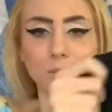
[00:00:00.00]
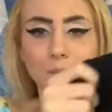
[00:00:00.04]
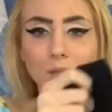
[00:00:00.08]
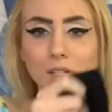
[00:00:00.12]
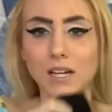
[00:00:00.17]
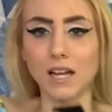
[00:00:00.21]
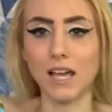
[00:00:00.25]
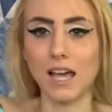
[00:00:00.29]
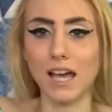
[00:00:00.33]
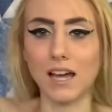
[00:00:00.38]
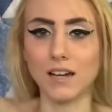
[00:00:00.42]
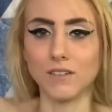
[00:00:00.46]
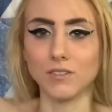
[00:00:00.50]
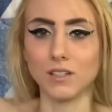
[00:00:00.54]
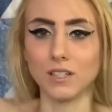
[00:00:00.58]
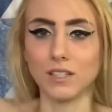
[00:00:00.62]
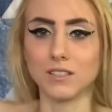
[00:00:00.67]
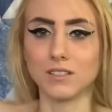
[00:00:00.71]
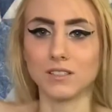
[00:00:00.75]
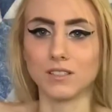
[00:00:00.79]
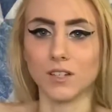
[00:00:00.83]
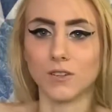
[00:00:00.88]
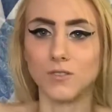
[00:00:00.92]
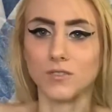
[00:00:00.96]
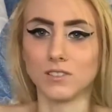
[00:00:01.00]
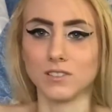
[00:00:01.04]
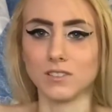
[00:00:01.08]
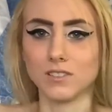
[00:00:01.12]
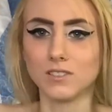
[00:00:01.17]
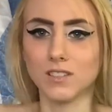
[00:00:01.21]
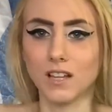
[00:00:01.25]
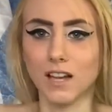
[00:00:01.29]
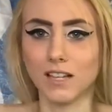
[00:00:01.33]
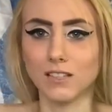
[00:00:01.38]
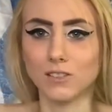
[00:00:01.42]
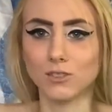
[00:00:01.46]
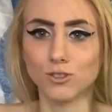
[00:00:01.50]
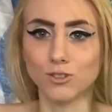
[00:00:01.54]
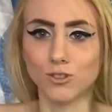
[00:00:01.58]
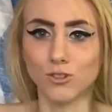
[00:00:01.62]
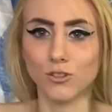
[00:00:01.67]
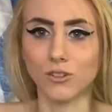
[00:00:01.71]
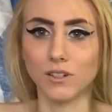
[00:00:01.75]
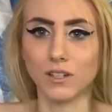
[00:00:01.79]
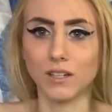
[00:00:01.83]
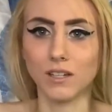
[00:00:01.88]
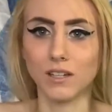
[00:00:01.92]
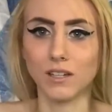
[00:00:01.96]
gonna have like stuff on the side
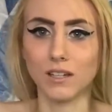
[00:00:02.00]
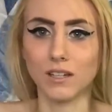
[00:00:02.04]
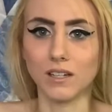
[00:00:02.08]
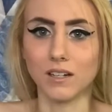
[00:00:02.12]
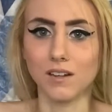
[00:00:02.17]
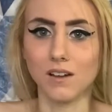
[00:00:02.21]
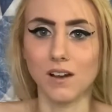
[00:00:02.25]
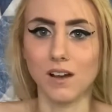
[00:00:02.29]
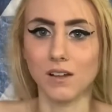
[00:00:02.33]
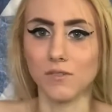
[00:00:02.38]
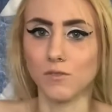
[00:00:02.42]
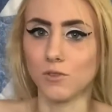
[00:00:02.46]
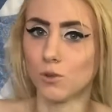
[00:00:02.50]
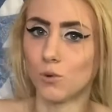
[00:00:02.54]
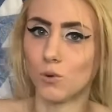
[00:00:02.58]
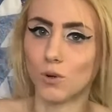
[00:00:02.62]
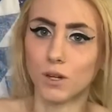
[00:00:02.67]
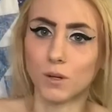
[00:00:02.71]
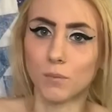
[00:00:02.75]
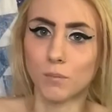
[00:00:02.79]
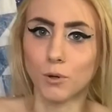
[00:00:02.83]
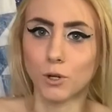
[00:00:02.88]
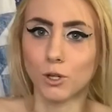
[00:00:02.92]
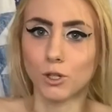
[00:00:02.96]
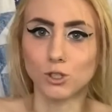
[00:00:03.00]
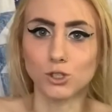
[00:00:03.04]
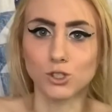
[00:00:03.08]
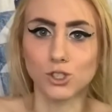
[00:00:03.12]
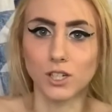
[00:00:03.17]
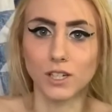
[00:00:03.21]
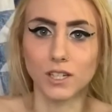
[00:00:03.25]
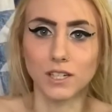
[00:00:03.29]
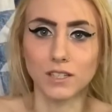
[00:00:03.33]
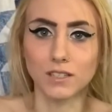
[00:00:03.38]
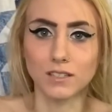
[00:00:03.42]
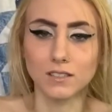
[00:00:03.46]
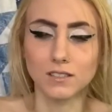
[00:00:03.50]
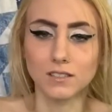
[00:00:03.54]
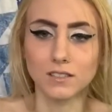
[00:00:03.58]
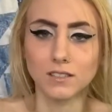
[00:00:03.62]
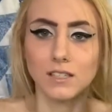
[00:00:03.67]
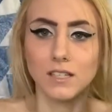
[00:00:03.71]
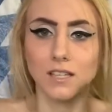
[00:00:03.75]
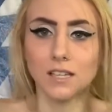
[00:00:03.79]
screen if you wanna purchase